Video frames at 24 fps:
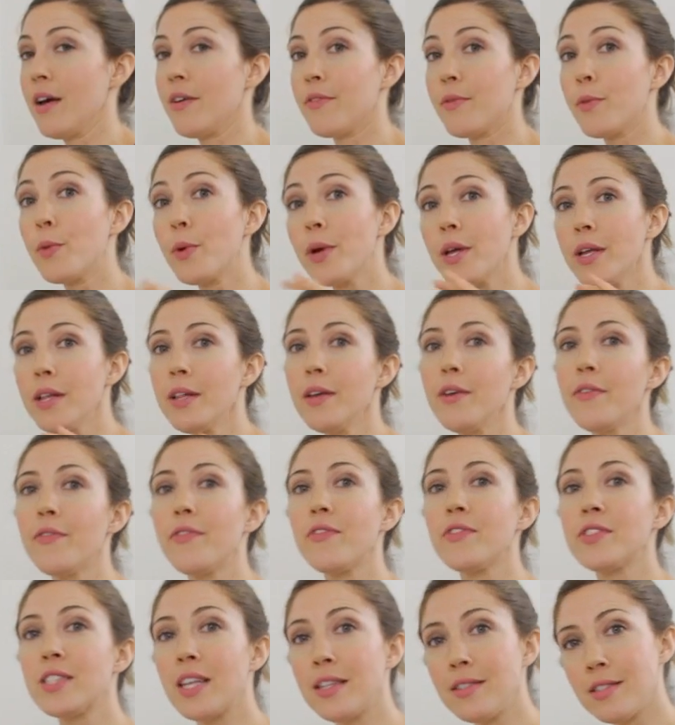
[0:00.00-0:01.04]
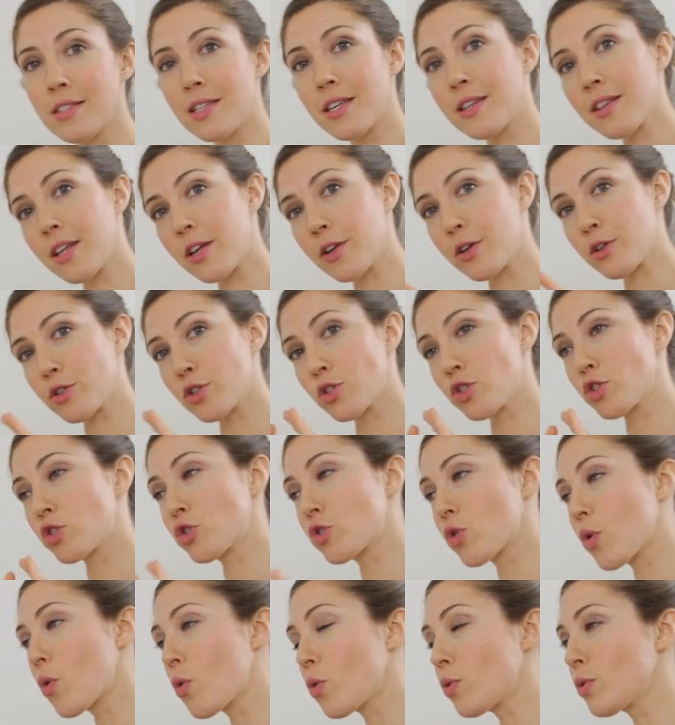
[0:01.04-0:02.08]
really sensing that your
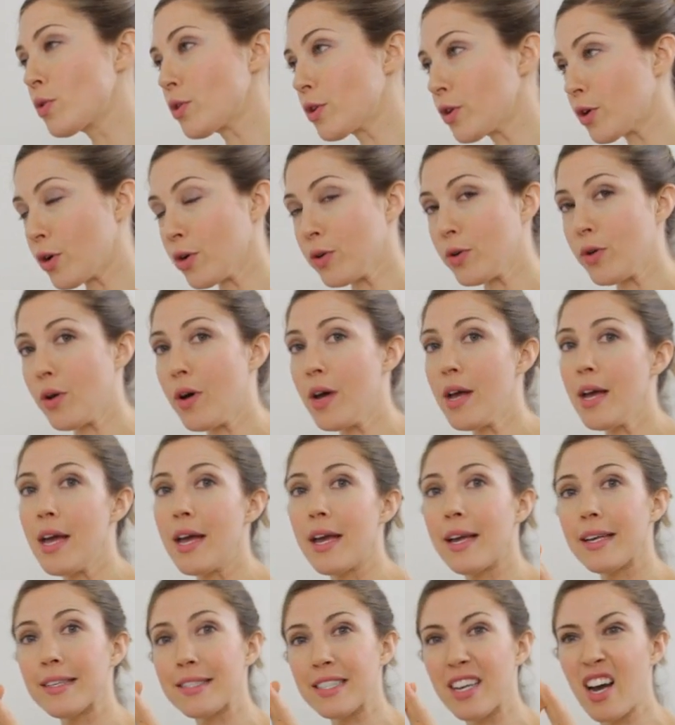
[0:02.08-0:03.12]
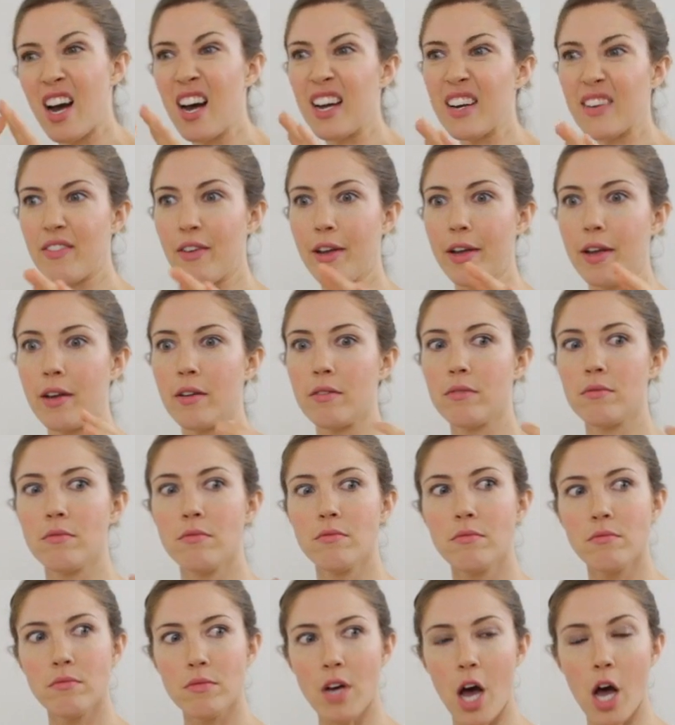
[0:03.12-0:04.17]
shoulder girdle is kind of like
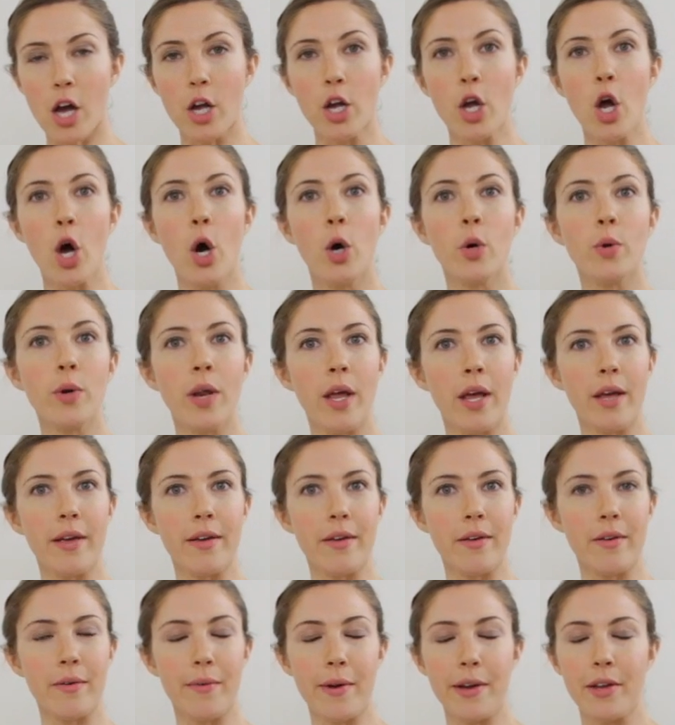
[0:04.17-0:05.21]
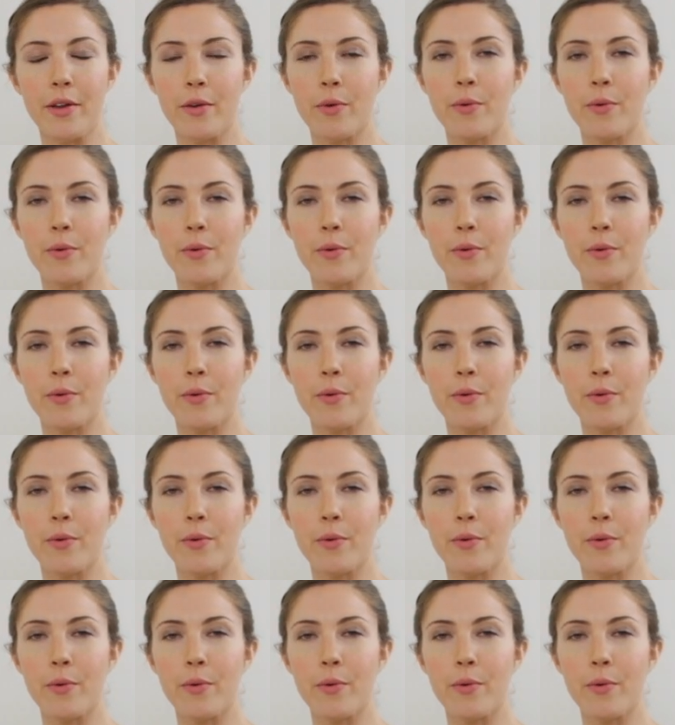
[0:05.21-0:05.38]
a coat hanger, right?